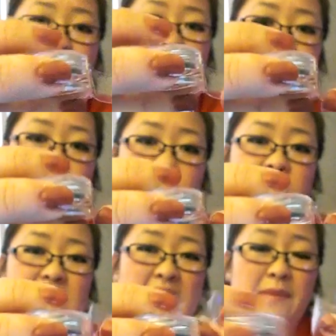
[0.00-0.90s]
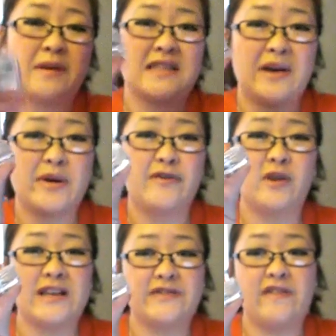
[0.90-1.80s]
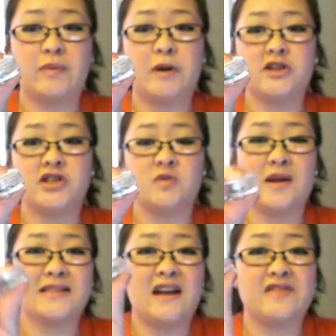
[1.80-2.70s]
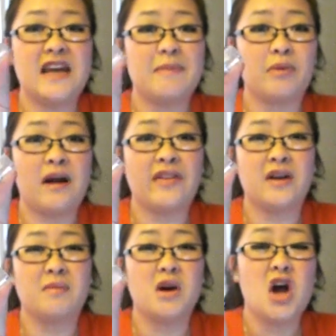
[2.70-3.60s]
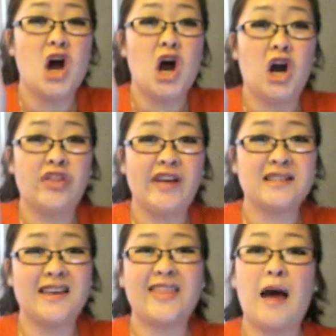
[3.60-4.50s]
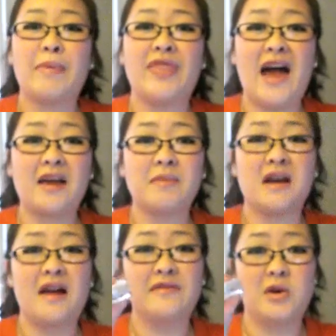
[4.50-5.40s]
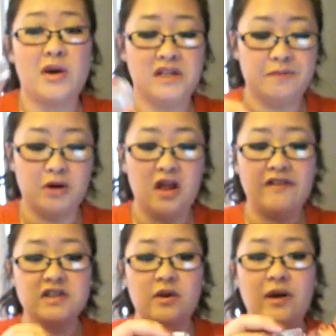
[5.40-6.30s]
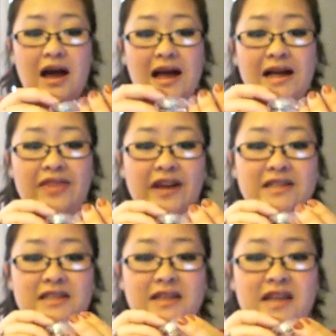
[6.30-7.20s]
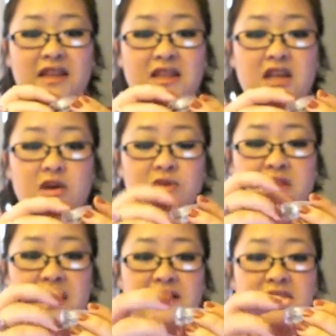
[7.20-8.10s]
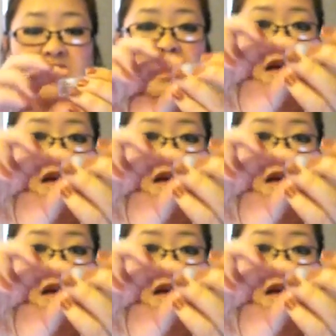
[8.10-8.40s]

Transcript: have to use tape, because I don't know if you guys have ever purchased ones that have tape around them or things like that, but that can be kind of annoying to pull off. So I think it's neat that they use this